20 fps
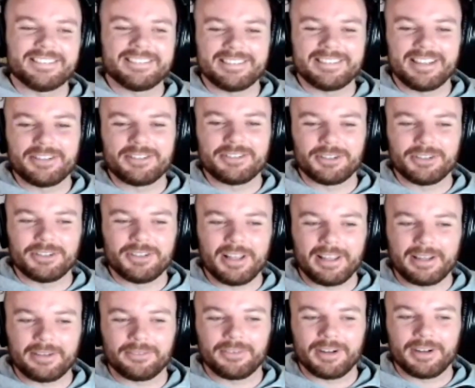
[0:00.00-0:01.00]
It's so true that
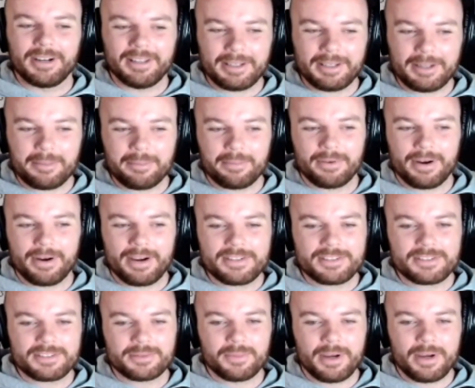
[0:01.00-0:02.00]
like really
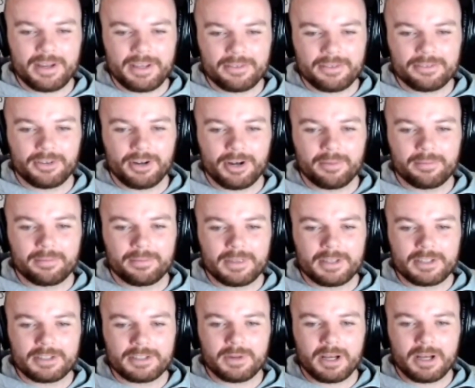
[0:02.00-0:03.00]
embracing where you're from
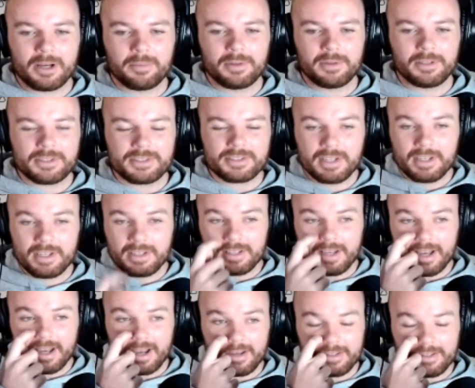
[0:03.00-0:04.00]
as well, because
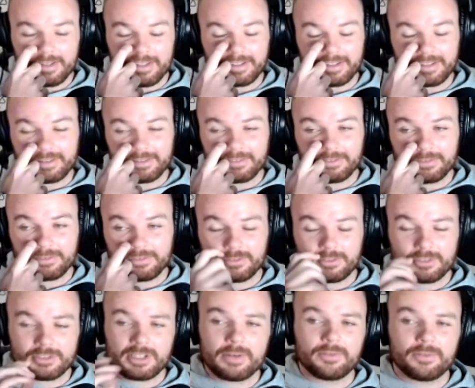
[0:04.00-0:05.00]
I like
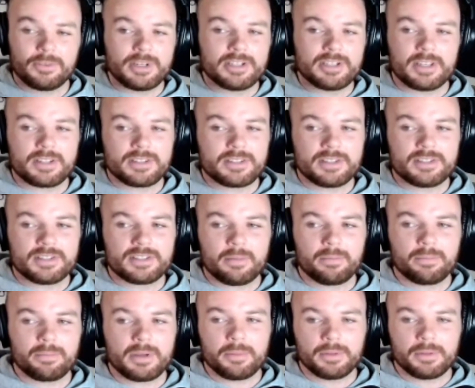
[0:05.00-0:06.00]
for some reason I see
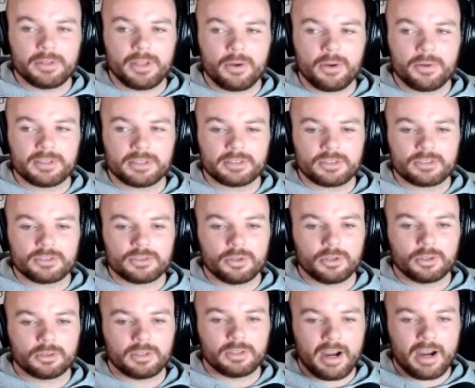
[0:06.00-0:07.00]
some people that always like to
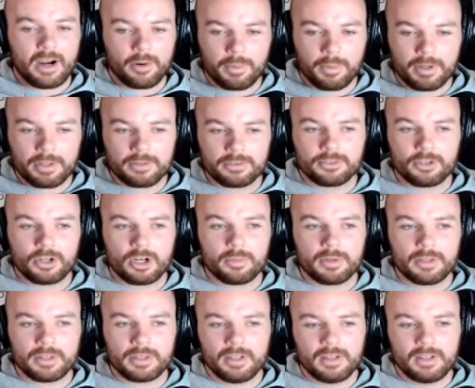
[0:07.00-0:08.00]
talk down where they're from
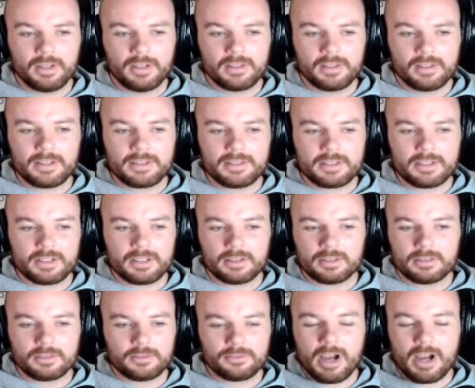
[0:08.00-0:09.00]
and like
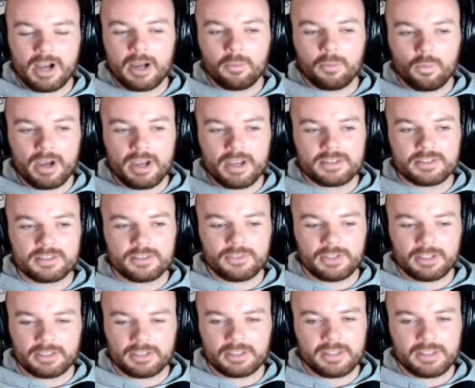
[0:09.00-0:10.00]
to find ways to
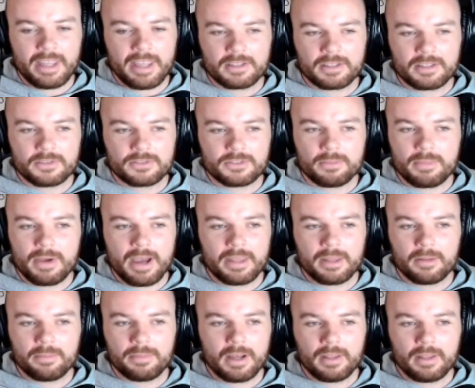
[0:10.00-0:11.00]
think of the negatives about
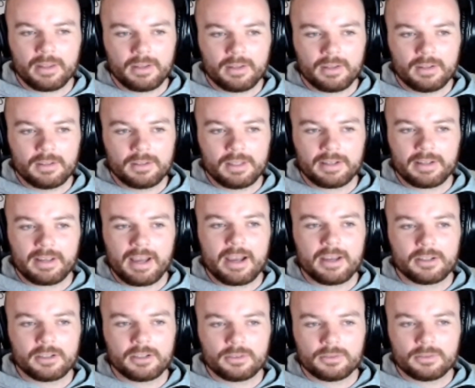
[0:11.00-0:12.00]
it. But like
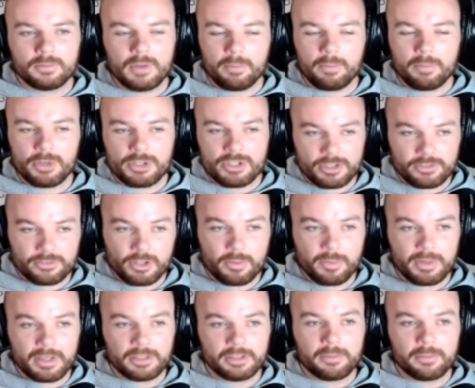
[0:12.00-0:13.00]
I'm originally from
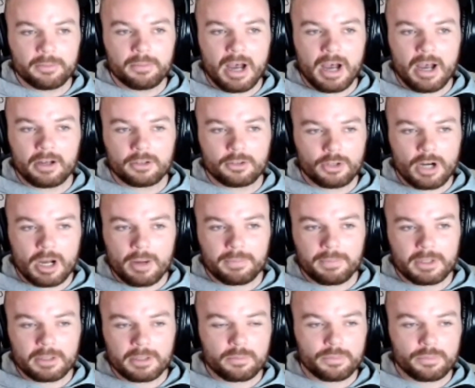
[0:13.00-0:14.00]
England, but I grew up
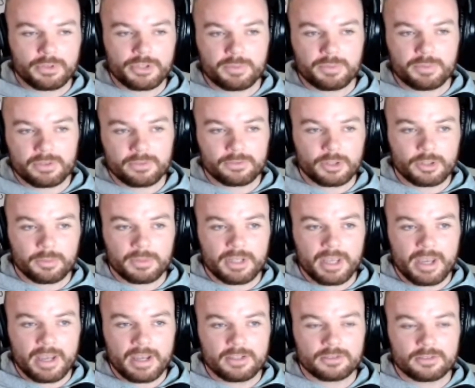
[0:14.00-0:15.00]
in Brisbane from the
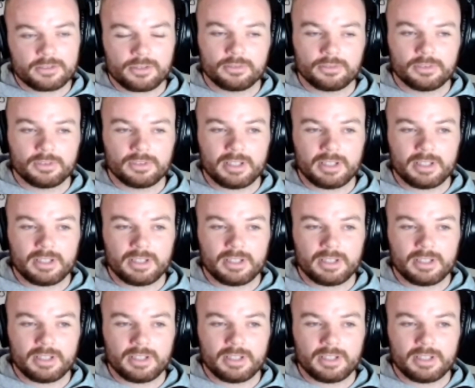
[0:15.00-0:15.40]
age of